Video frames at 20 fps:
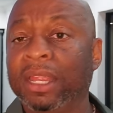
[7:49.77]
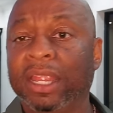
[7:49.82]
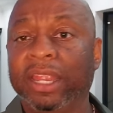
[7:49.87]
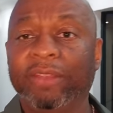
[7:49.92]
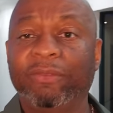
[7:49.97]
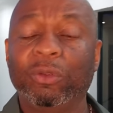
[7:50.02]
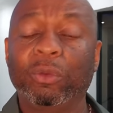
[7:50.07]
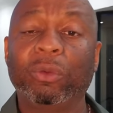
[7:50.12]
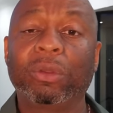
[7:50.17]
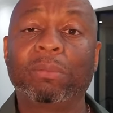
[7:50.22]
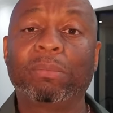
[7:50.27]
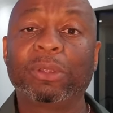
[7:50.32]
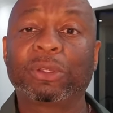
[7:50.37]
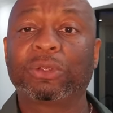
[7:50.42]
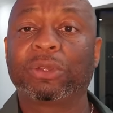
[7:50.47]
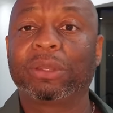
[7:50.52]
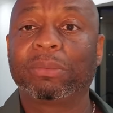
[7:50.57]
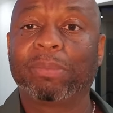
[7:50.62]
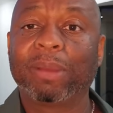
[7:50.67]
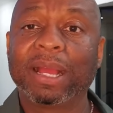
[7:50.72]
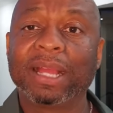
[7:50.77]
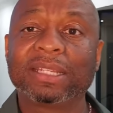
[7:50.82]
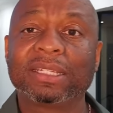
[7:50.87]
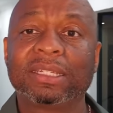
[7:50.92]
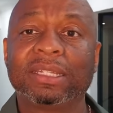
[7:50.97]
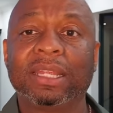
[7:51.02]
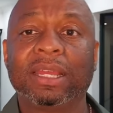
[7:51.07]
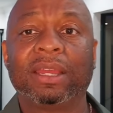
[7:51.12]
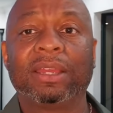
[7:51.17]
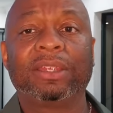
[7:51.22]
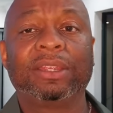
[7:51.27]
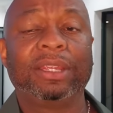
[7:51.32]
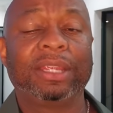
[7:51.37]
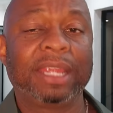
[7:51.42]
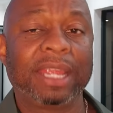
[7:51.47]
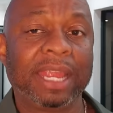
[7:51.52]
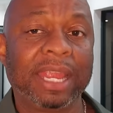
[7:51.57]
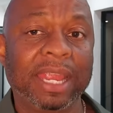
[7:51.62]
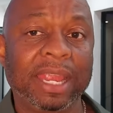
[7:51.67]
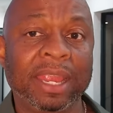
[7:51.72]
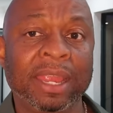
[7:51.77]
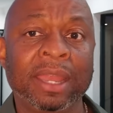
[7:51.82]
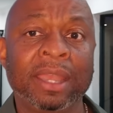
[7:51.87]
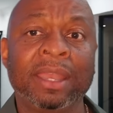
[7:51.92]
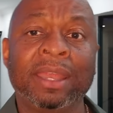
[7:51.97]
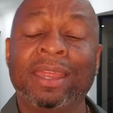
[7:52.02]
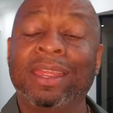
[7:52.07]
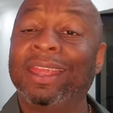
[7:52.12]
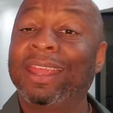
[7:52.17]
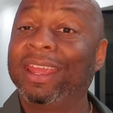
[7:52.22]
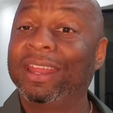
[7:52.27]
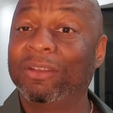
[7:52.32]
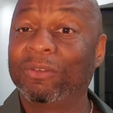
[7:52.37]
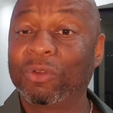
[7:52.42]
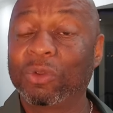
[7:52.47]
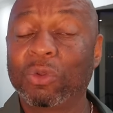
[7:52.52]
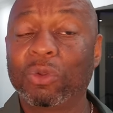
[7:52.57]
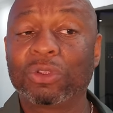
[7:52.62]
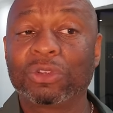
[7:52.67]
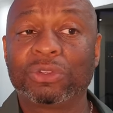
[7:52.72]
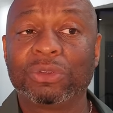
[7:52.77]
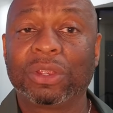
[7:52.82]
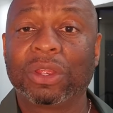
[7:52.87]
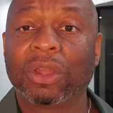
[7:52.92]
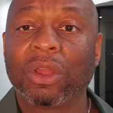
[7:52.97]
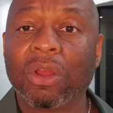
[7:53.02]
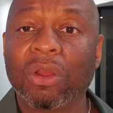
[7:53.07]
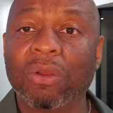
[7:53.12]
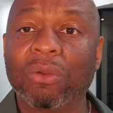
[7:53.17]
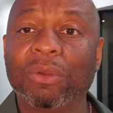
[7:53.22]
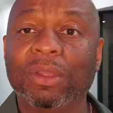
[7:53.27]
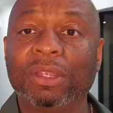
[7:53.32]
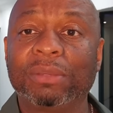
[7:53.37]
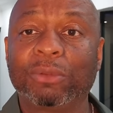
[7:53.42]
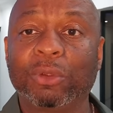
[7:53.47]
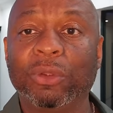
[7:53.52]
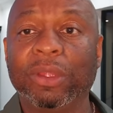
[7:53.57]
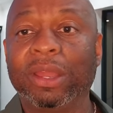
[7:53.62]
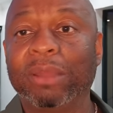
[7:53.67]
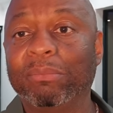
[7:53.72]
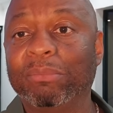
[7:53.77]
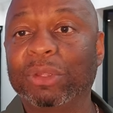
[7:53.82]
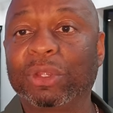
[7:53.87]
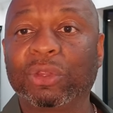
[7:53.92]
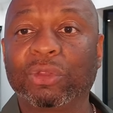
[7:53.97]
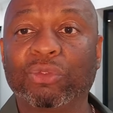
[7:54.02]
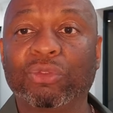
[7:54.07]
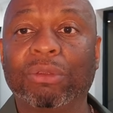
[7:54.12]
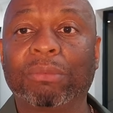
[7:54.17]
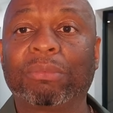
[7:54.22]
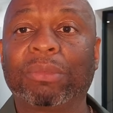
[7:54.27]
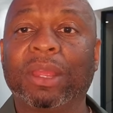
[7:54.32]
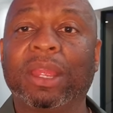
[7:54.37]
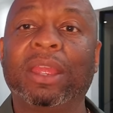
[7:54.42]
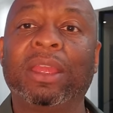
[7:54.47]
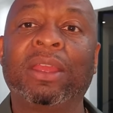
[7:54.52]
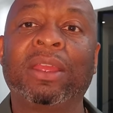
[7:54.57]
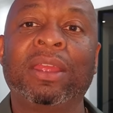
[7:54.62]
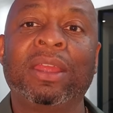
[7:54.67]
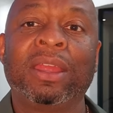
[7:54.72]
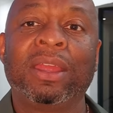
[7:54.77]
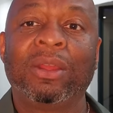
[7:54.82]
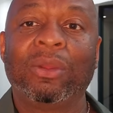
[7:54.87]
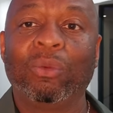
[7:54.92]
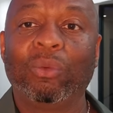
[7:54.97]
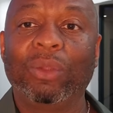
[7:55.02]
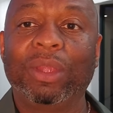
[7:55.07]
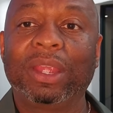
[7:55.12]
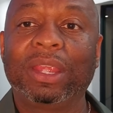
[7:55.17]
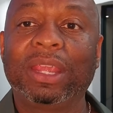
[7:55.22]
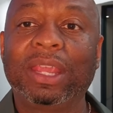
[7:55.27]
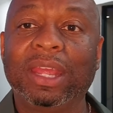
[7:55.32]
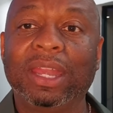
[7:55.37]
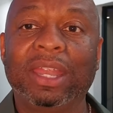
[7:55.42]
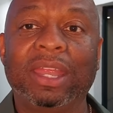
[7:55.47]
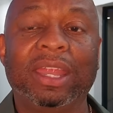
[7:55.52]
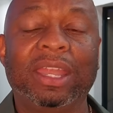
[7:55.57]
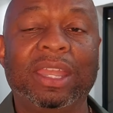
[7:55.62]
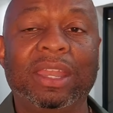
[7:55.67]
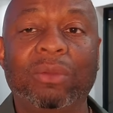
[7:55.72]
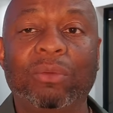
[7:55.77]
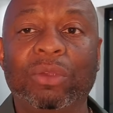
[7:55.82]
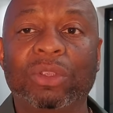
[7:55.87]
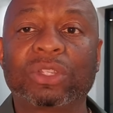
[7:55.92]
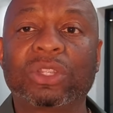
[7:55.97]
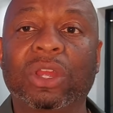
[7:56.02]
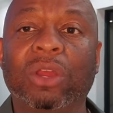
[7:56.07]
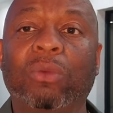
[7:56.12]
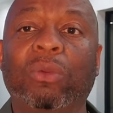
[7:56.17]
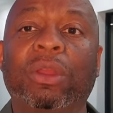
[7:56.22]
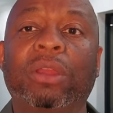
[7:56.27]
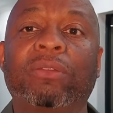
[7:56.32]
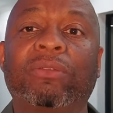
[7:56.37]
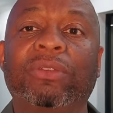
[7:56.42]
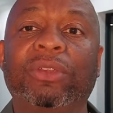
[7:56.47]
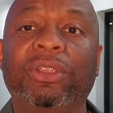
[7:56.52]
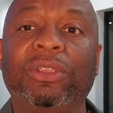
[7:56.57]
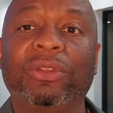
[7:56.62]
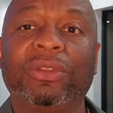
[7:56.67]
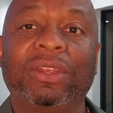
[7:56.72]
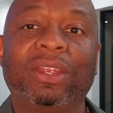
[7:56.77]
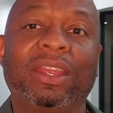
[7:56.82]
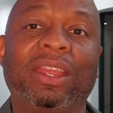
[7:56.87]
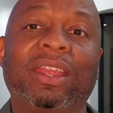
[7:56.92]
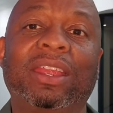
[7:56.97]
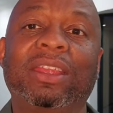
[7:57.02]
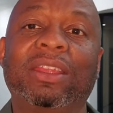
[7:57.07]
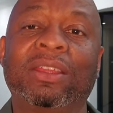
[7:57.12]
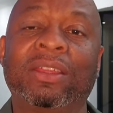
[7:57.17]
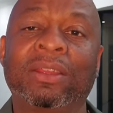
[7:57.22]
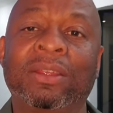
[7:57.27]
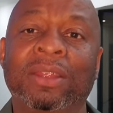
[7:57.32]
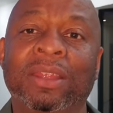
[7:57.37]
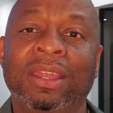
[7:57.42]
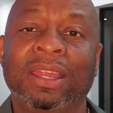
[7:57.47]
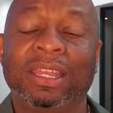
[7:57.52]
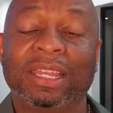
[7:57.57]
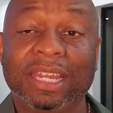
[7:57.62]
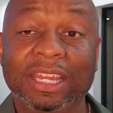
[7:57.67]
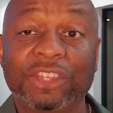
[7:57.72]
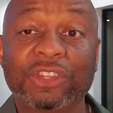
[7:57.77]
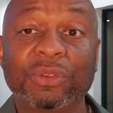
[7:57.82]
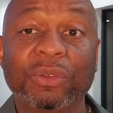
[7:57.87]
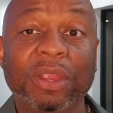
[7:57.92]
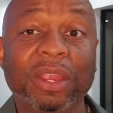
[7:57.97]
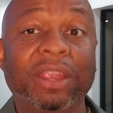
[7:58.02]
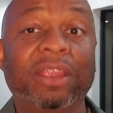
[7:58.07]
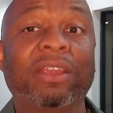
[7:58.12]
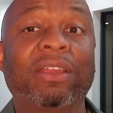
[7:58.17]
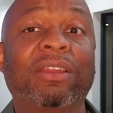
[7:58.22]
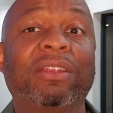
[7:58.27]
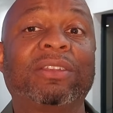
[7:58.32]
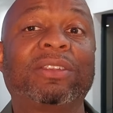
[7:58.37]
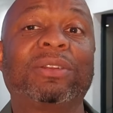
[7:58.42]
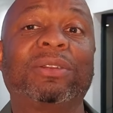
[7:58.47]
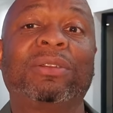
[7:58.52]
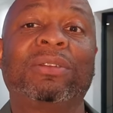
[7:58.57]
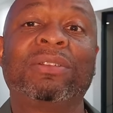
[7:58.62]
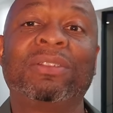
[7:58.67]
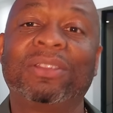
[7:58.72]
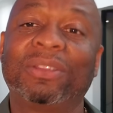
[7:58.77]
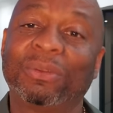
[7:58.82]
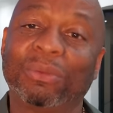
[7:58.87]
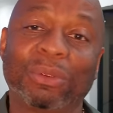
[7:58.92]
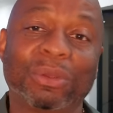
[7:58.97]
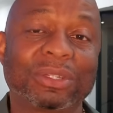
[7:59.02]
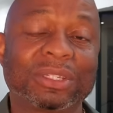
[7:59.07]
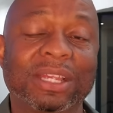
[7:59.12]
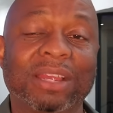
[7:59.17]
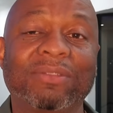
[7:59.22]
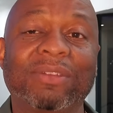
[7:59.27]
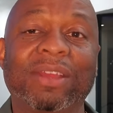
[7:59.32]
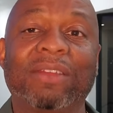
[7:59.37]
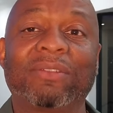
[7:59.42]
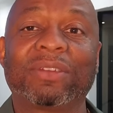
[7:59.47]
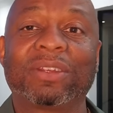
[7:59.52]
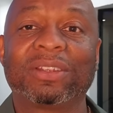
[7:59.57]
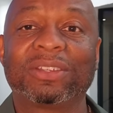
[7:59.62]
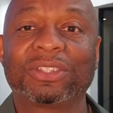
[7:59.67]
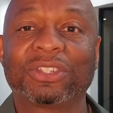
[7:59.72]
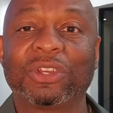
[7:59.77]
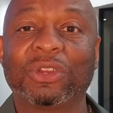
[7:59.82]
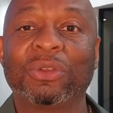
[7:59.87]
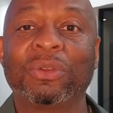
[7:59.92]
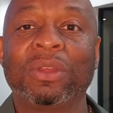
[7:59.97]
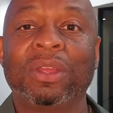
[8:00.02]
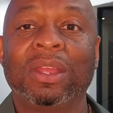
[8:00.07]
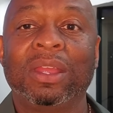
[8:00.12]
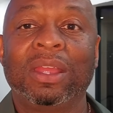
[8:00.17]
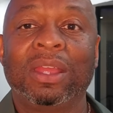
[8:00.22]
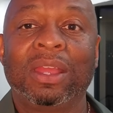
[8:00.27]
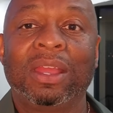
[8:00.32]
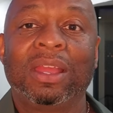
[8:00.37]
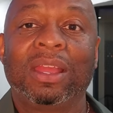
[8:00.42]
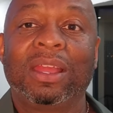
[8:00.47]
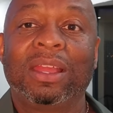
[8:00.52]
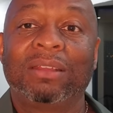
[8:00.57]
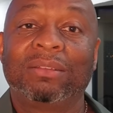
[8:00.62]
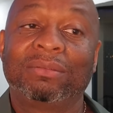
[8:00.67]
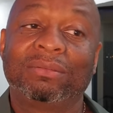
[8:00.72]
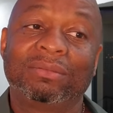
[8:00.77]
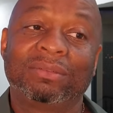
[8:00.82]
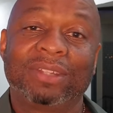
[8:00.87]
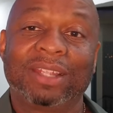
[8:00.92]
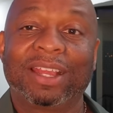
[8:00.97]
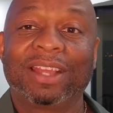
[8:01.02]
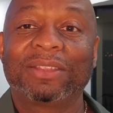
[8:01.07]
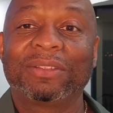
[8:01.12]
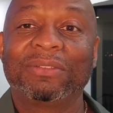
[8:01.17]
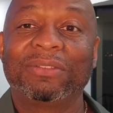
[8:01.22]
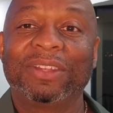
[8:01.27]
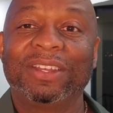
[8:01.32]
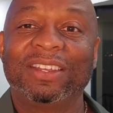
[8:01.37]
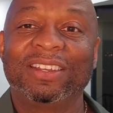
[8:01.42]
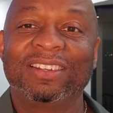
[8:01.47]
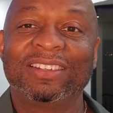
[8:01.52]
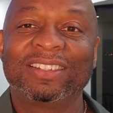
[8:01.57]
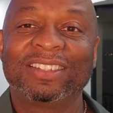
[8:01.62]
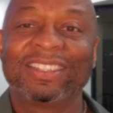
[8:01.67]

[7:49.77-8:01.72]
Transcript: If you want to put your deposit down, you can. And of course, you can always go ahead and book your trip there. We'll get it, and then we'll start working for you to get here, get you here to the real South Africa. So check out the video.